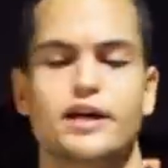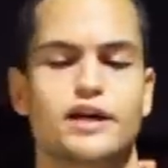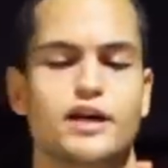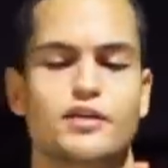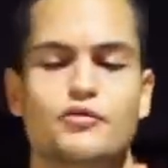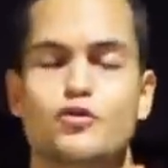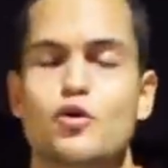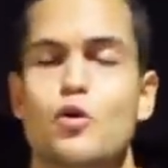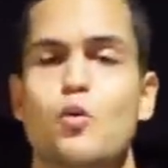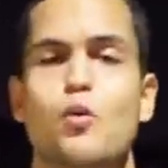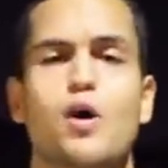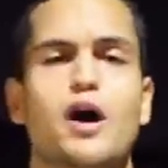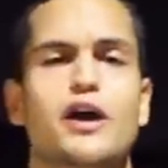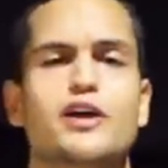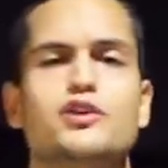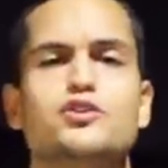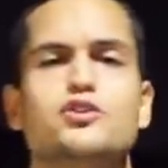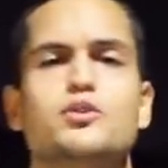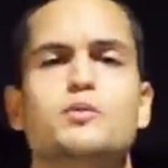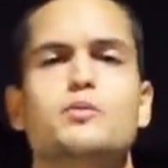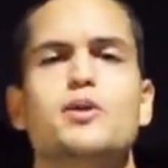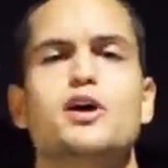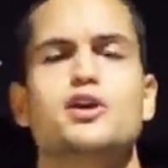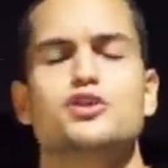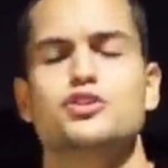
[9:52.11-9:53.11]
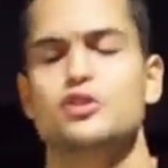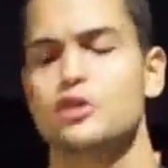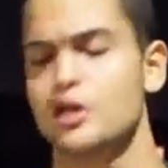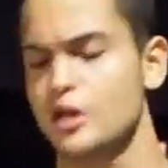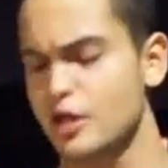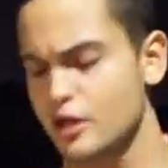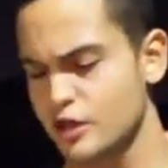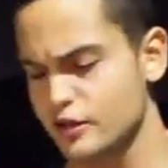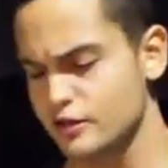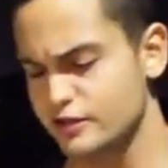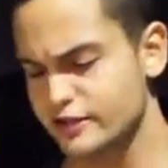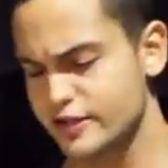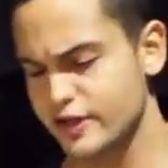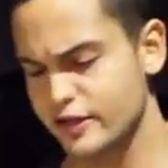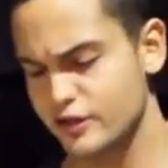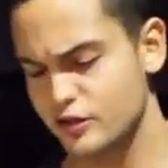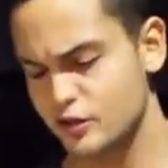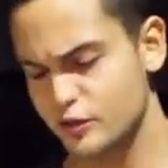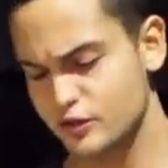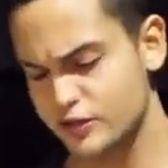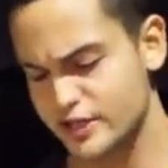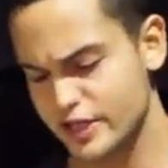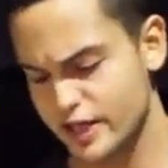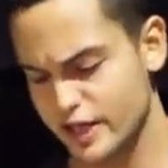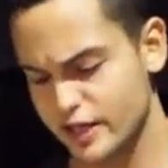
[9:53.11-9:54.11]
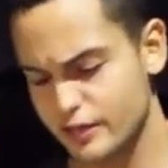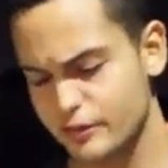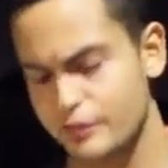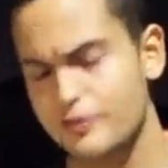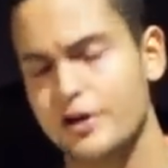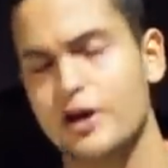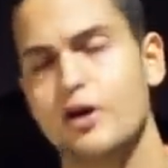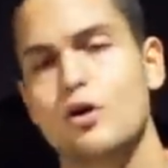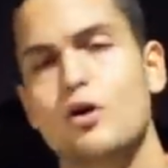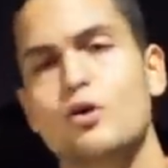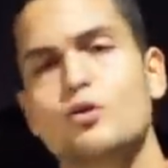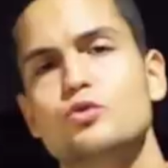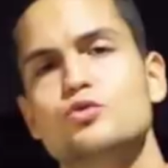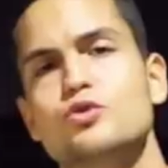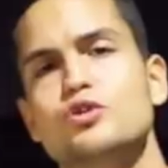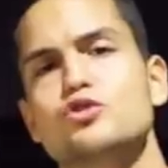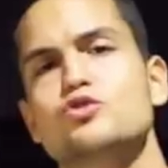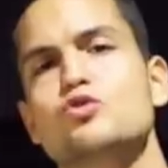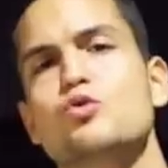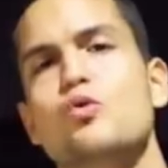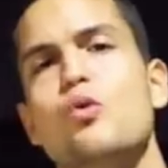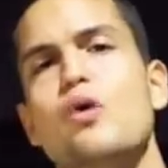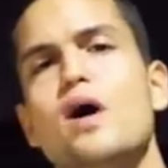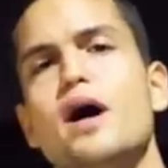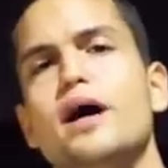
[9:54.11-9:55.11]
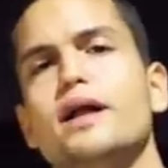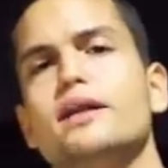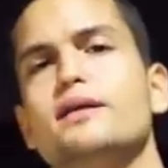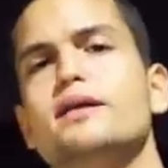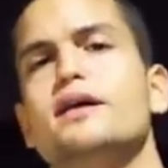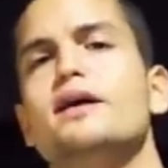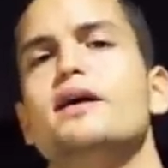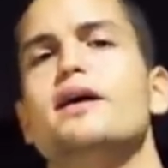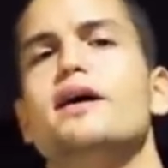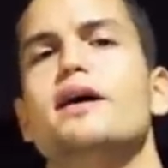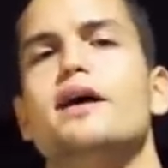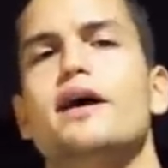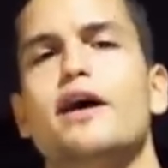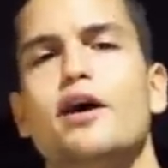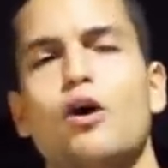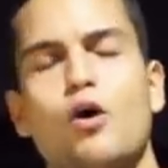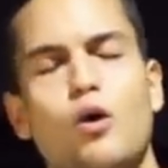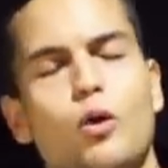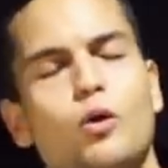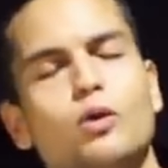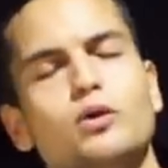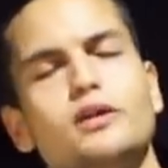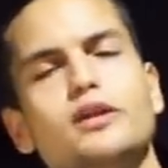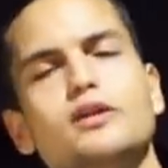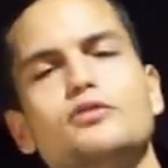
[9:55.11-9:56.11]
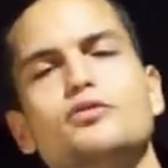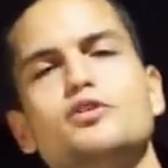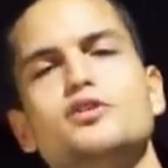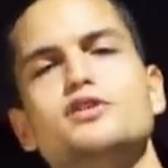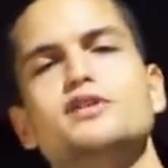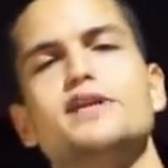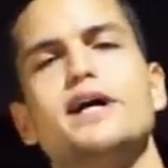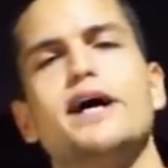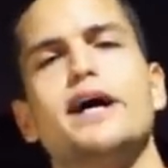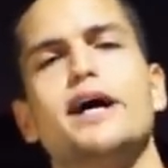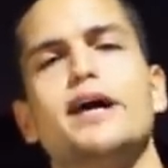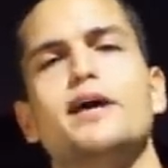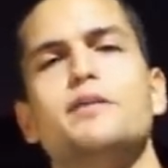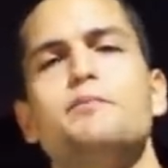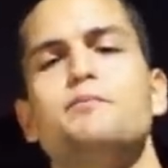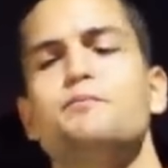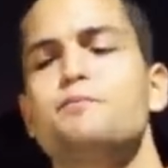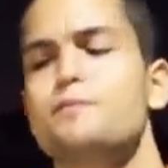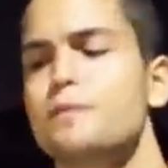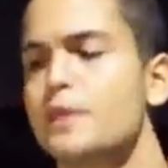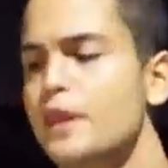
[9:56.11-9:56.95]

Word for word: If you're walking too much, take your time and go to squat and hold it for time.